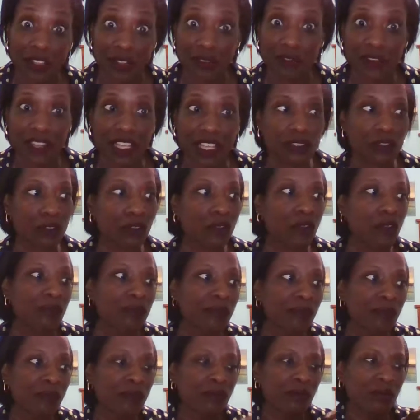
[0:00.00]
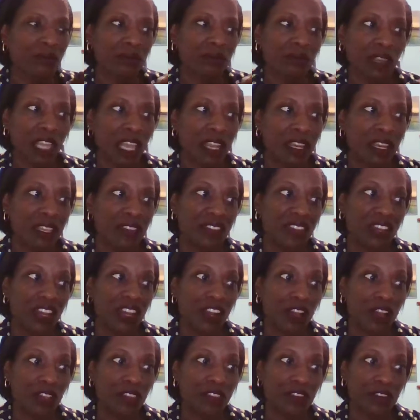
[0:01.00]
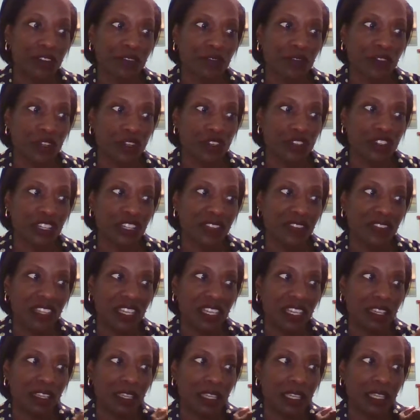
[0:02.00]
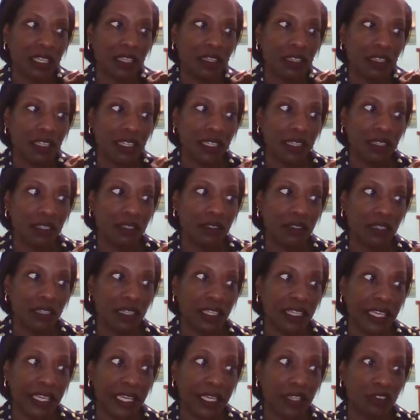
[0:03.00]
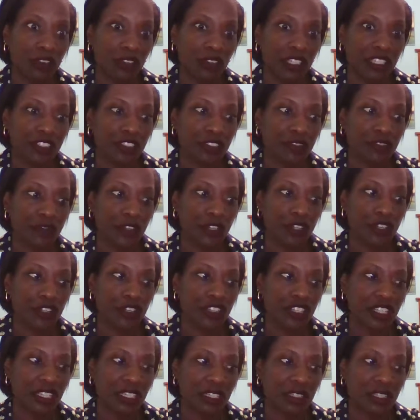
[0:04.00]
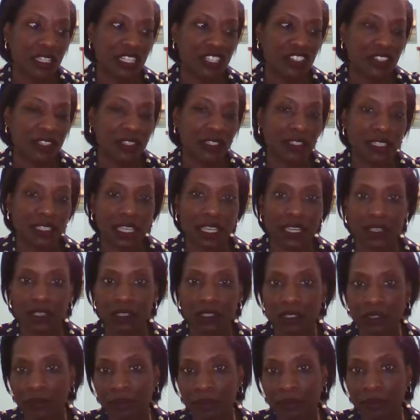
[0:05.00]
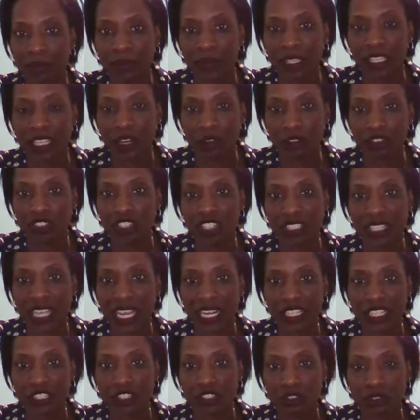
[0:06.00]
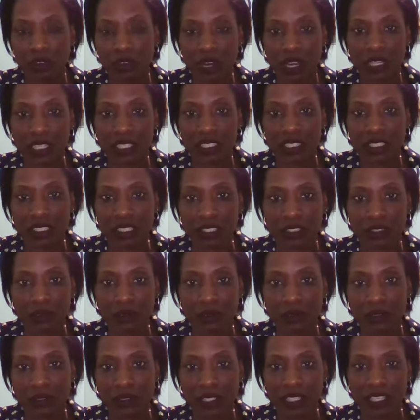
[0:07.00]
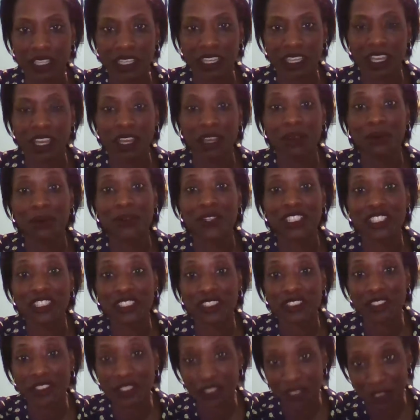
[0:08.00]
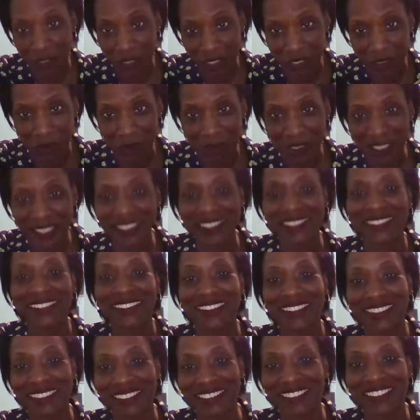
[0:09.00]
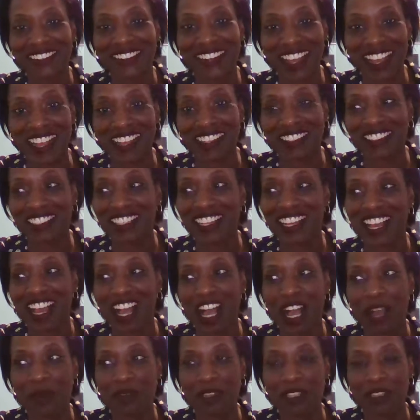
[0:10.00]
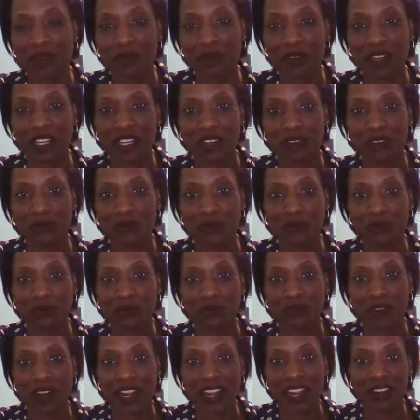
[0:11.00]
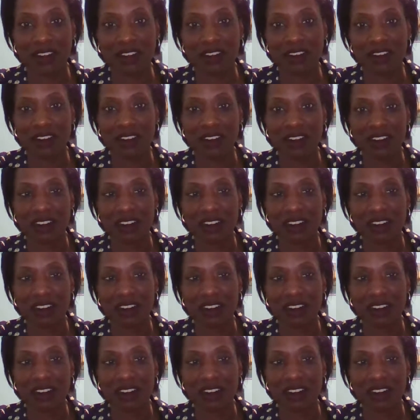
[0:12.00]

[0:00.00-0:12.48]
vessel. And in the other version, the easy English version, it just said, she's not as strong as you, which is true. You're not. It's pretty rare,